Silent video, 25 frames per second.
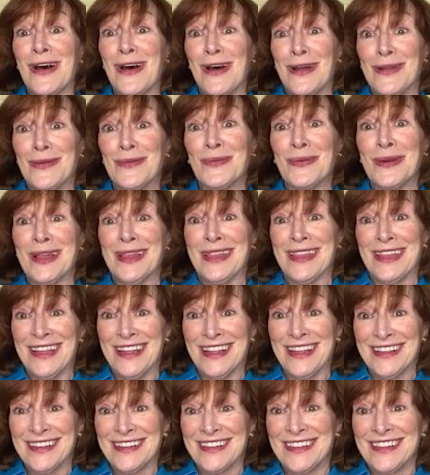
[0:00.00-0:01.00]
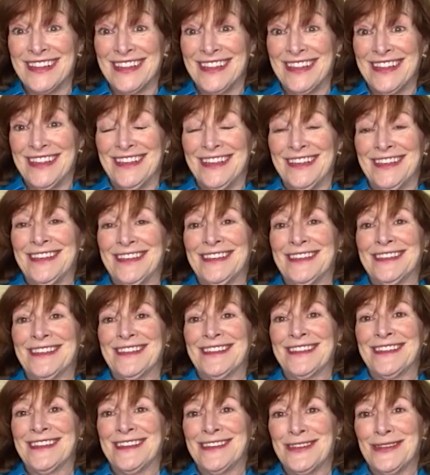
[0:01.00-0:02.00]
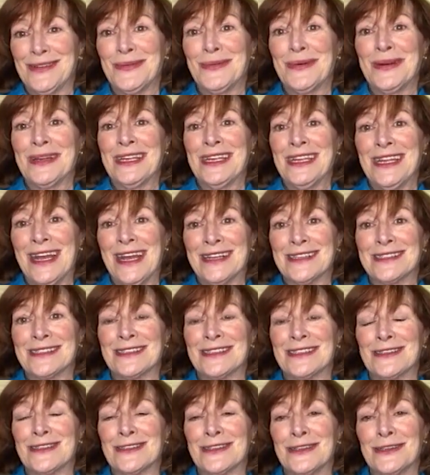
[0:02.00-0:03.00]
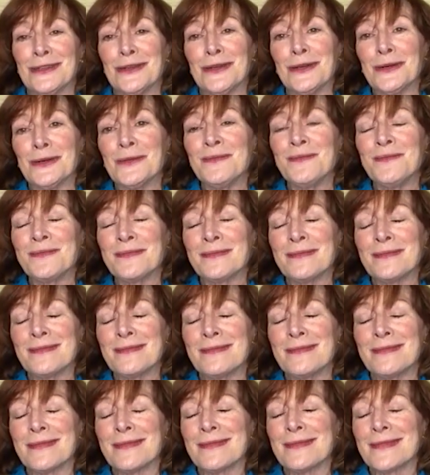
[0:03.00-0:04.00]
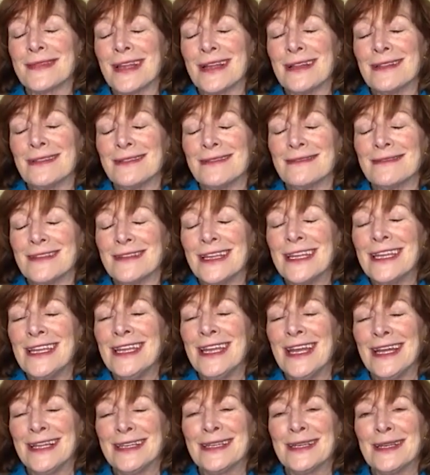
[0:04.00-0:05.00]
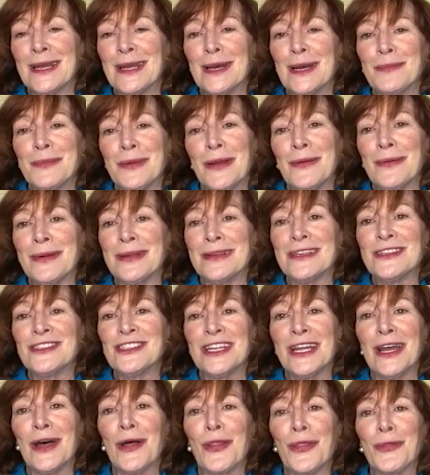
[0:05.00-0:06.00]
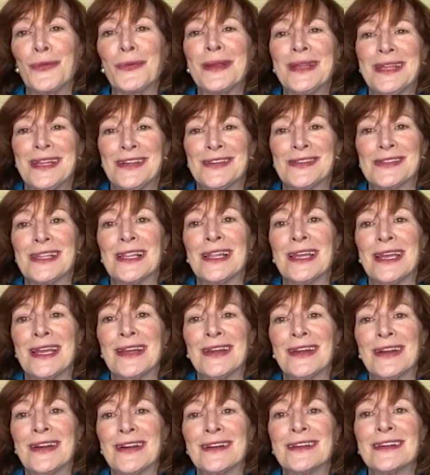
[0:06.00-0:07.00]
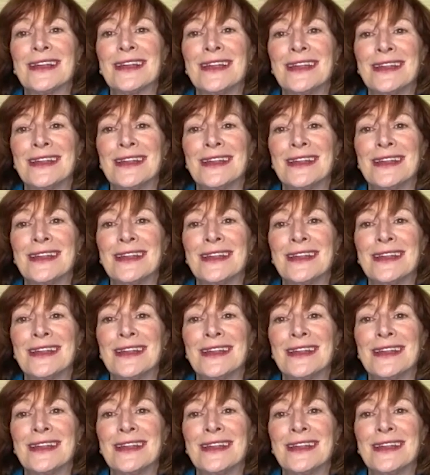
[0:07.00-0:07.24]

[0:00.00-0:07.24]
unwilling to do what he asked us to do. He ended up going to jail 3 years later.